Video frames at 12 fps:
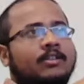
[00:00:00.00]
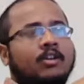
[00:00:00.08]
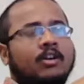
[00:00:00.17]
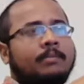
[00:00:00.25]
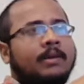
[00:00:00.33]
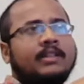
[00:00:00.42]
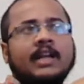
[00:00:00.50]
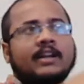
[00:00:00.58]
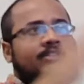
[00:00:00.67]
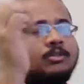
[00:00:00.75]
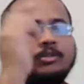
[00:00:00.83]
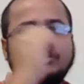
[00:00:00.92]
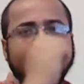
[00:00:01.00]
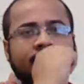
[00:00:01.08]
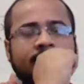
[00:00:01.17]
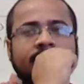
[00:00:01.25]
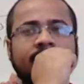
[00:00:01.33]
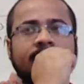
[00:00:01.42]
wrong path, there is no
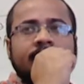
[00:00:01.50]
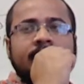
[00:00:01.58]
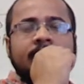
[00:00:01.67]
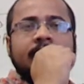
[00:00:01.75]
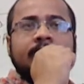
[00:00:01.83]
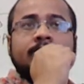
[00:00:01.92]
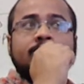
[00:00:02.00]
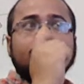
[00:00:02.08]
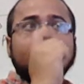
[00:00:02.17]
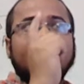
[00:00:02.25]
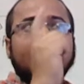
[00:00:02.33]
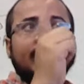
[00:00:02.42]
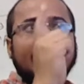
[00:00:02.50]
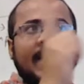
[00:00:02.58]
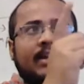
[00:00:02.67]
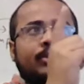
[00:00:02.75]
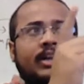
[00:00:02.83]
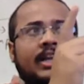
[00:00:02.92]
cheese. So the rat
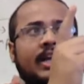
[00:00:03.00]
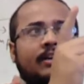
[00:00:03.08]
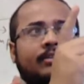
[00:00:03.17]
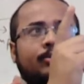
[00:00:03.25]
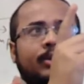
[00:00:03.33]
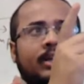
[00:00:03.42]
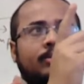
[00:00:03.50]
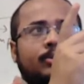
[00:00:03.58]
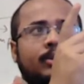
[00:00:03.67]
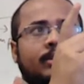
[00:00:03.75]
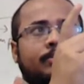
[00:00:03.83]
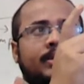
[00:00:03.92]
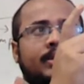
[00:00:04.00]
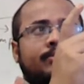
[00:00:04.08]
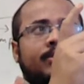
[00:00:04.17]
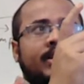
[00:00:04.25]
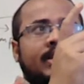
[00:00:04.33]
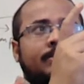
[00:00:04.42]
will be
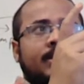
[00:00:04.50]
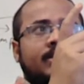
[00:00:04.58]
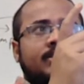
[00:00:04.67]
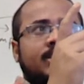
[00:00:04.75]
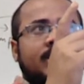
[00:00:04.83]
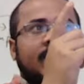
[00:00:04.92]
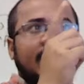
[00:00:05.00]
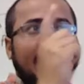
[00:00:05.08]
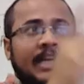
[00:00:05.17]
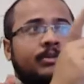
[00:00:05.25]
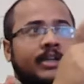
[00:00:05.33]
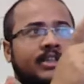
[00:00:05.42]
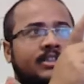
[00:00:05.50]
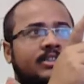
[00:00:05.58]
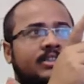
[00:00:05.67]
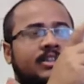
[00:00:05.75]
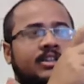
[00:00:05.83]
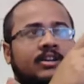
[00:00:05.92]
very much eluded
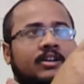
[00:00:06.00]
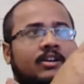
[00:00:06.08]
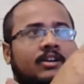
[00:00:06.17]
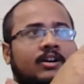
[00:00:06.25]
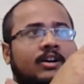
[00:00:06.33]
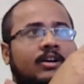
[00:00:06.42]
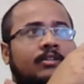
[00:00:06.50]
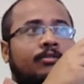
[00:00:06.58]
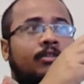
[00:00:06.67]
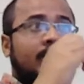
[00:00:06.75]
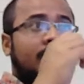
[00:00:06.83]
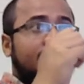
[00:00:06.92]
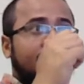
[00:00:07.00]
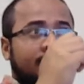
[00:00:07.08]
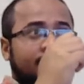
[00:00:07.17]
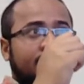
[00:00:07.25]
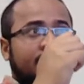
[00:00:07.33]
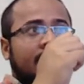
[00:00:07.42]
for the
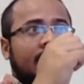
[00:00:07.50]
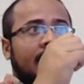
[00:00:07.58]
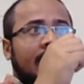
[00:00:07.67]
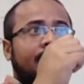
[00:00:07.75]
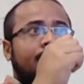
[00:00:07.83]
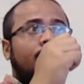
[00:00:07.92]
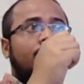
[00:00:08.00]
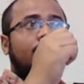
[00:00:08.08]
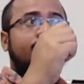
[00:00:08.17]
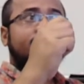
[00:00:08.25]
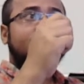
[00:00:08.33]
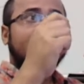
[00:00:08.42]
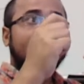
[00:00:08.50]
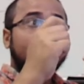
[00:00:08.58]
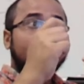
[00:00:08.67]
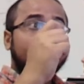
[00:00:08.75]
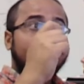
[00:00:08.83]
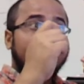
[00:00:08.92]
cheese, and it will always try
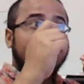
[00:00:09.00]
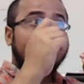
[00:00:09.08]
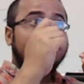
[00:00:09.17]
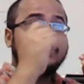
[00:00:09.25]
to find the